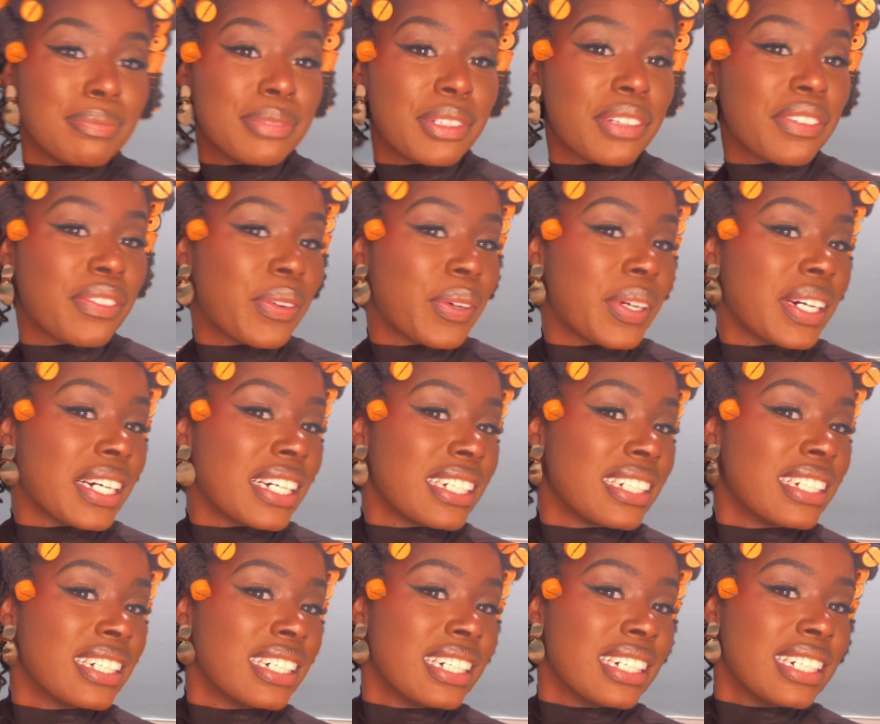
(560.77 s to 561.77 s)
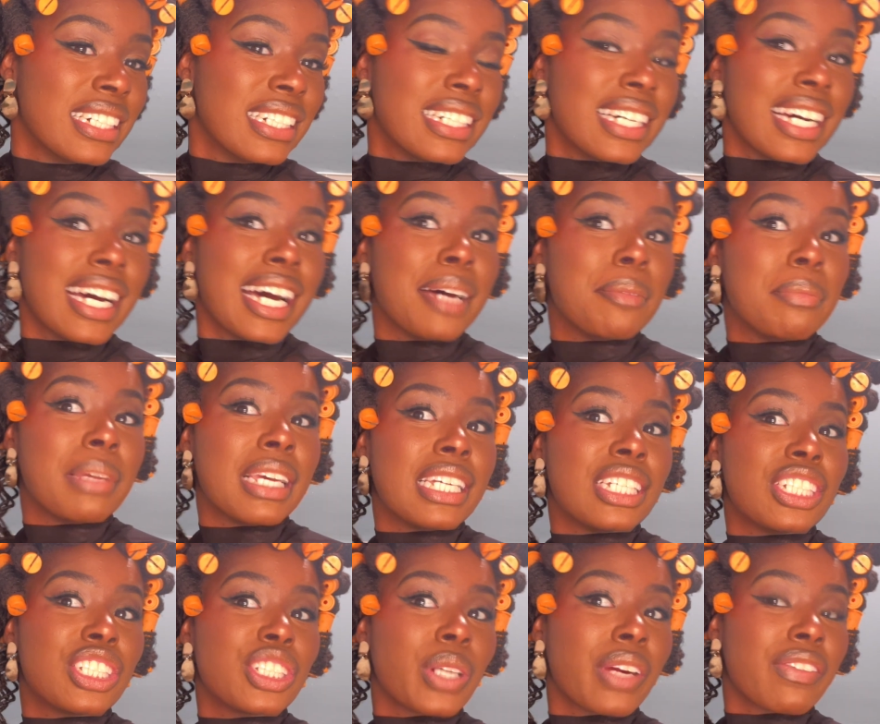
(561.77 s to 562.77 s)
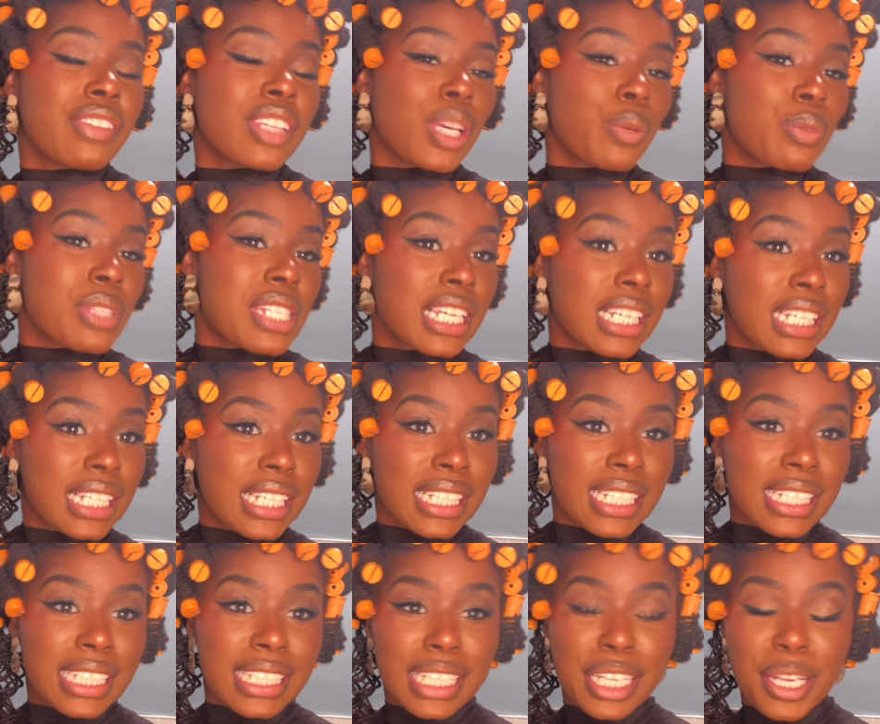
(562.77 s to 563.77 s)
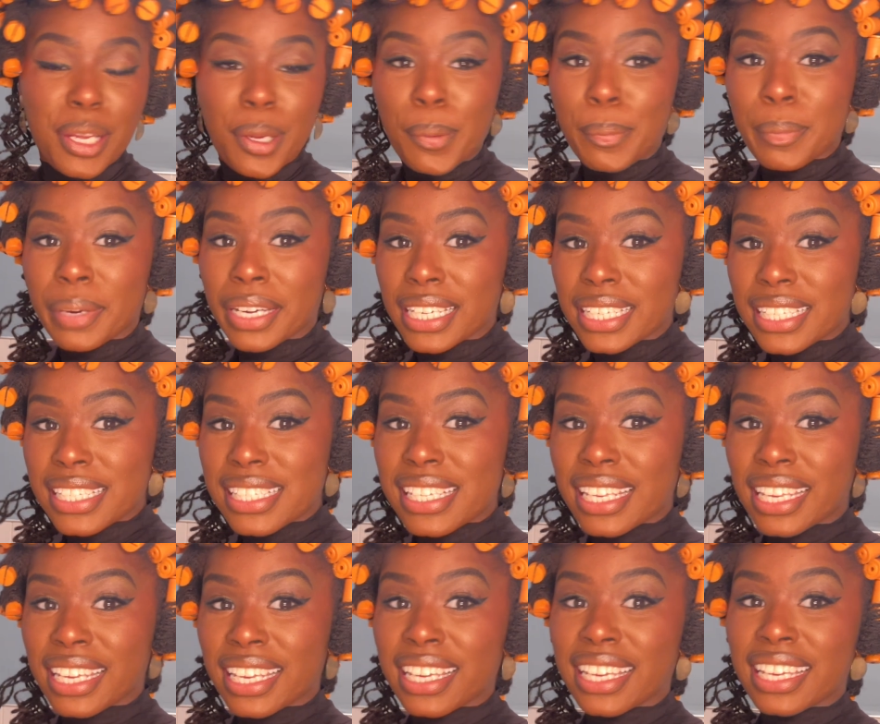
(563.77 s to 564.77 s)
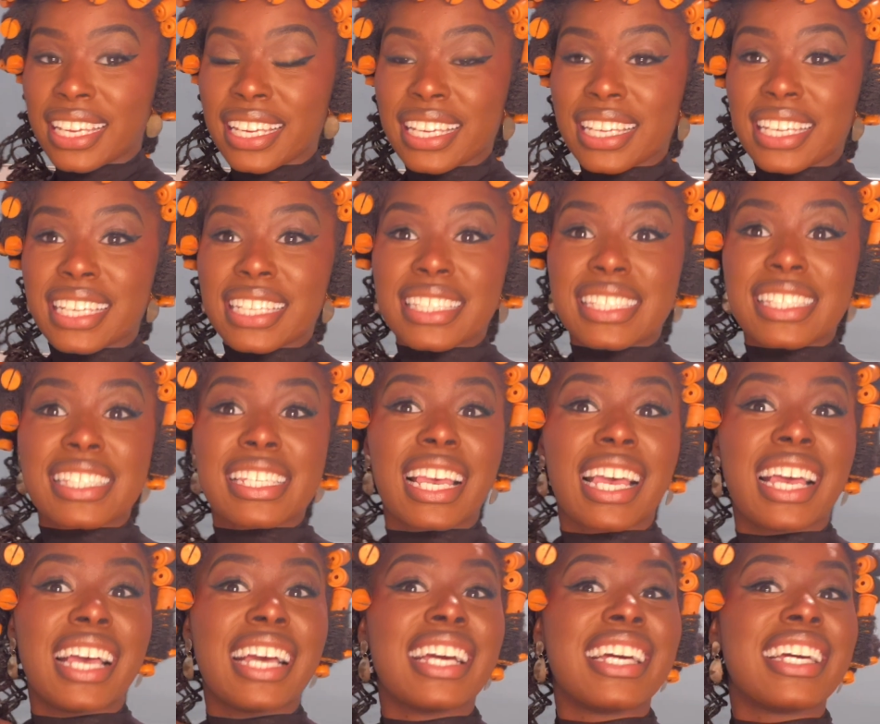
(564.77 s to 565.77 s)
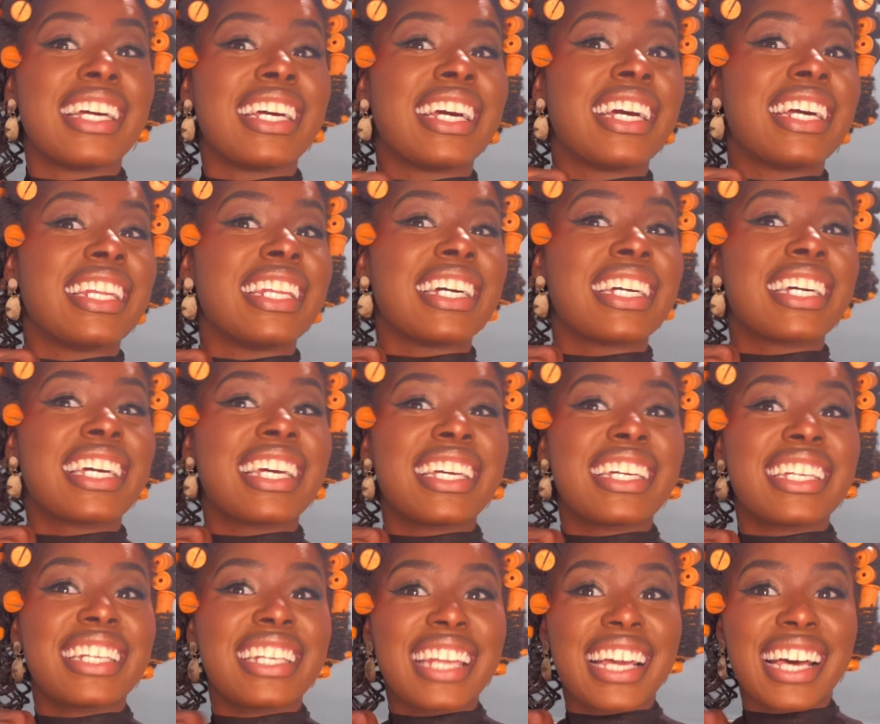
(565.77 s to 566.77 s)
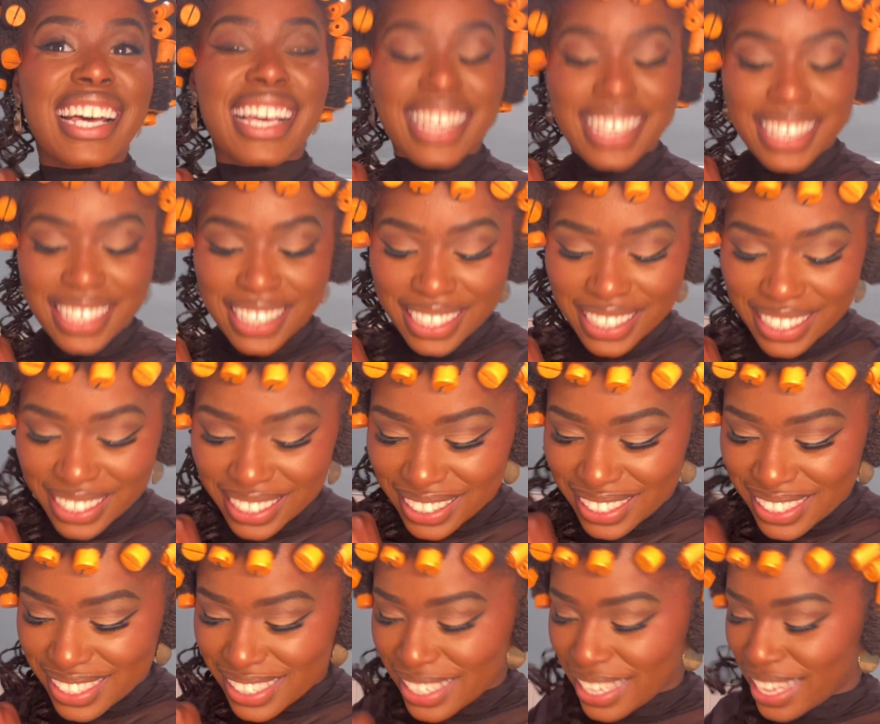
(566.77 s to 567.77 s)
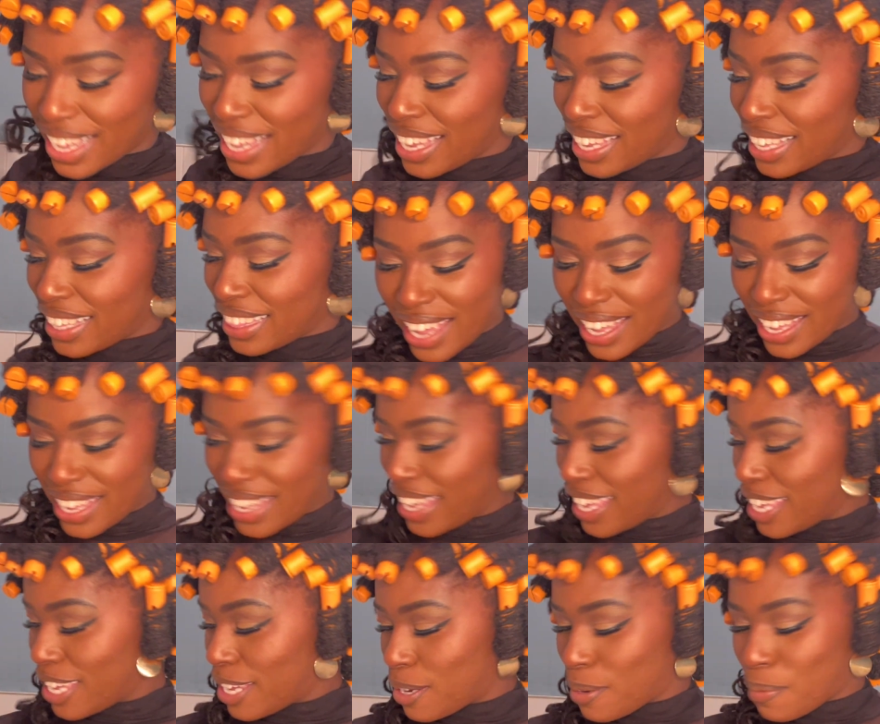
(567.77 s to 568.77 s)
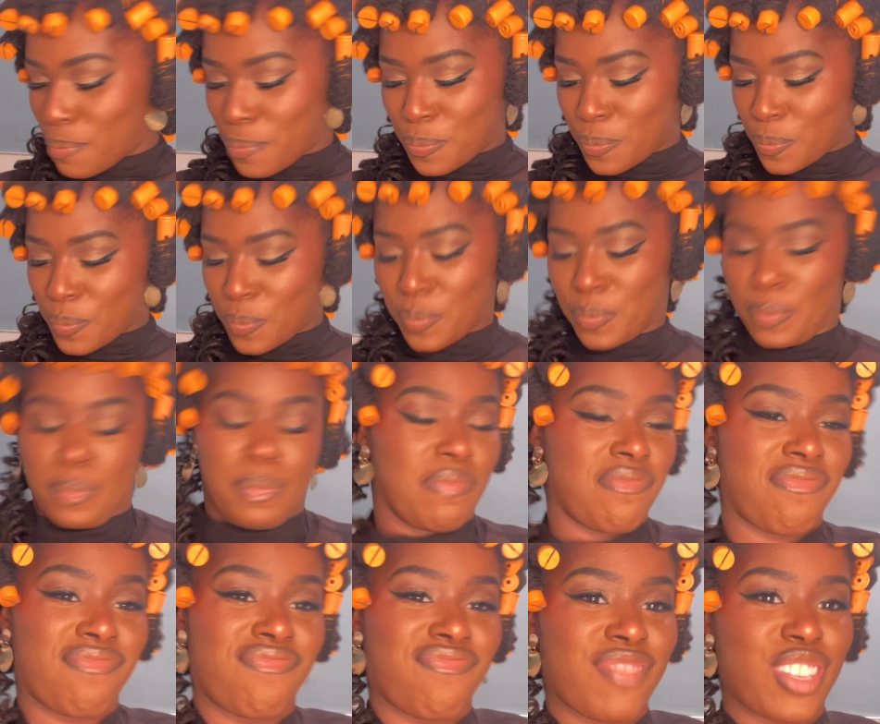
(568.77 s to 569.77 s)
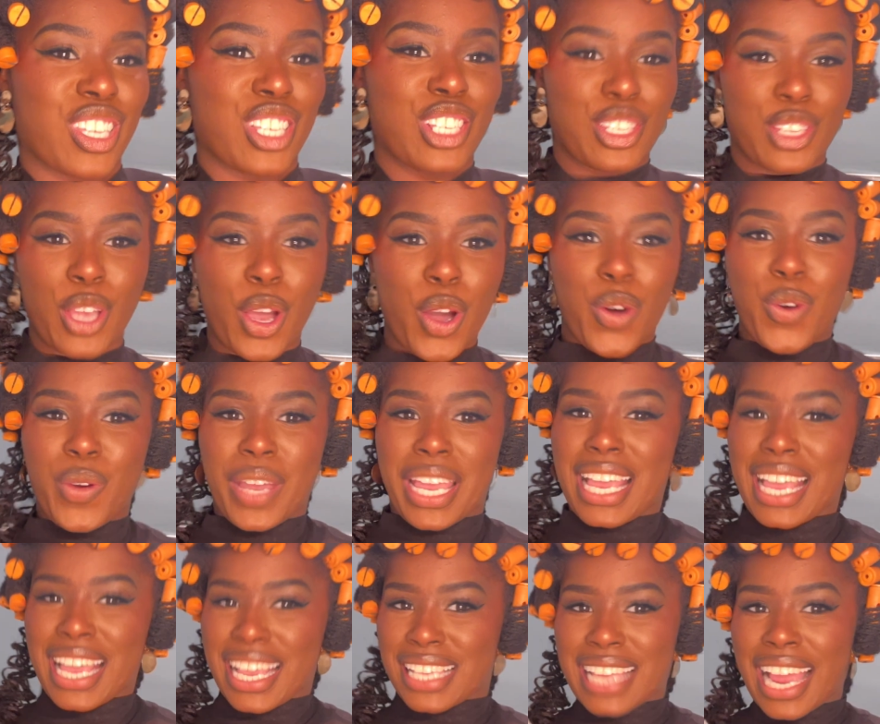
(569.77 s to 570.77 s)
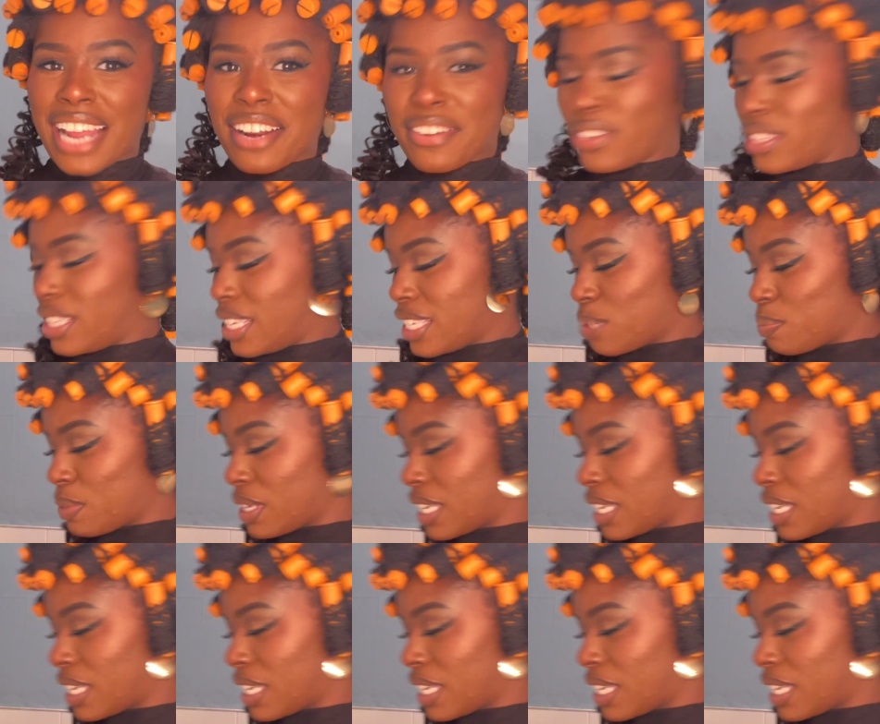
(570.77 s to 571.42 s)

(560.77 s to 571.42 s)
before I made sure everything was good, but it's looking nice. I am so excited for this